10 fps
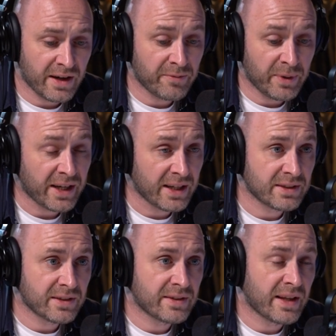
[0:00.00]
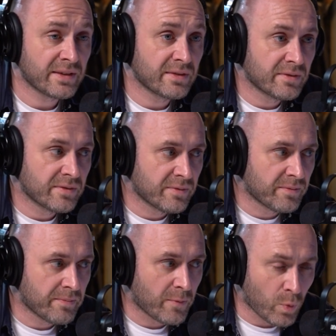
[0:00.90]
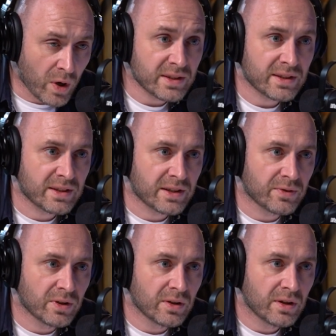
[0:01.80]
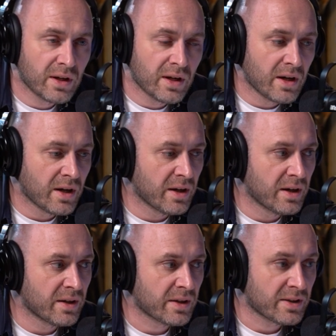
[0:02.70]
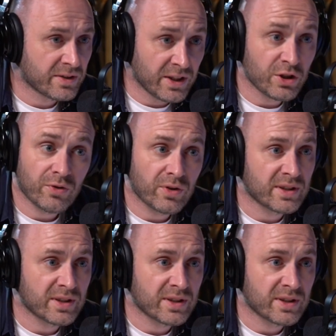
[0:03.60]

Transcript: have been cases that were successful. Krstić, for